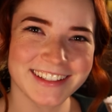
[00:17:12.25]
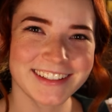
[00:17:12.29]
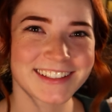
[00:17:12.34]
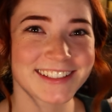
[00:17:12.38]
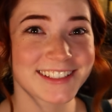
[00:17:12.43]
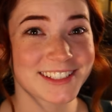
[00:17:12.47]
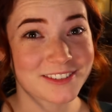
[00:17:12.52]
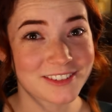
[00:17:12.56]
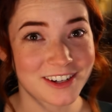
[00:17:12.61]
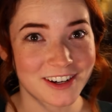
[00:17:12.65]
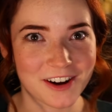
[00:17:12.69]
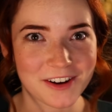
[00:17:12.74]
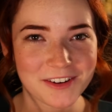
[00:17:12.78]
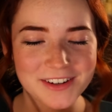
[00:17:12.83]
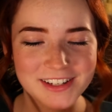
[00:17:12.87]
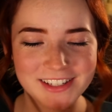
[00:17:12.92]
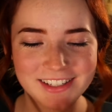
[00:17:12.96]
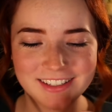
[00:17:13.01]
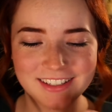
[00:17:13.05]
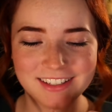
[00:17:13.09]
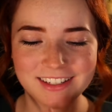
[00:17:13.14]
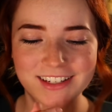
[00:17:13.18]
So we're
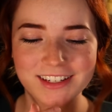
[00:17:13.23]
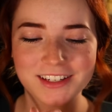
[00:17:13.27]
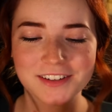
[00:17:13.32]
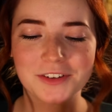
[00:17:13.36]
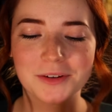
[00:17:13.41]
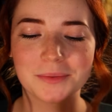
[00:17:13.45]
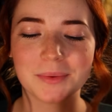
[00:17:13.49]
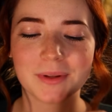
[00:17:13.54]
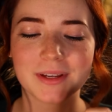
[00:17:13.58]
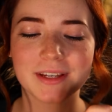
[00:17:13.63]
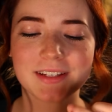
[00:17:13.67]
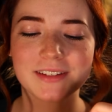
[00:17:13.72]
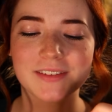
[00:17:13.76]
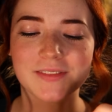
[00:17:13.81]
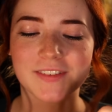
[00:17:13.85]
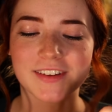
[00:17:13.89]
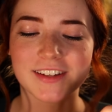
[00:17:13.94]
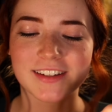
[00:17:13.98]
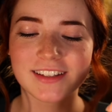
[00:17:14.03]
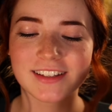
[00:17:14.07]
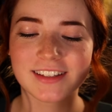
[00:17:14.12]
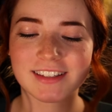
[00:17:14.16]
always in need of
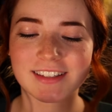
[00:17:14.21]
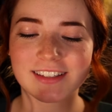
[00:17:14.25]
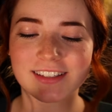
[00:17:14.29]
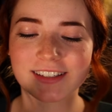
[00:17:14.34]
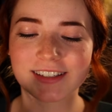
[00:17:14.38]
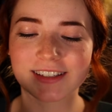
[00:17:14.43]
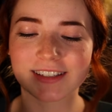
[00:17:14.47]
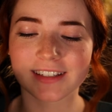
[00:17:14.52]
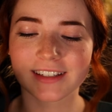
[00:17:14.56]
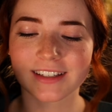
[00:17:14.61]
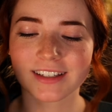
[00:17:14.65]
replacements.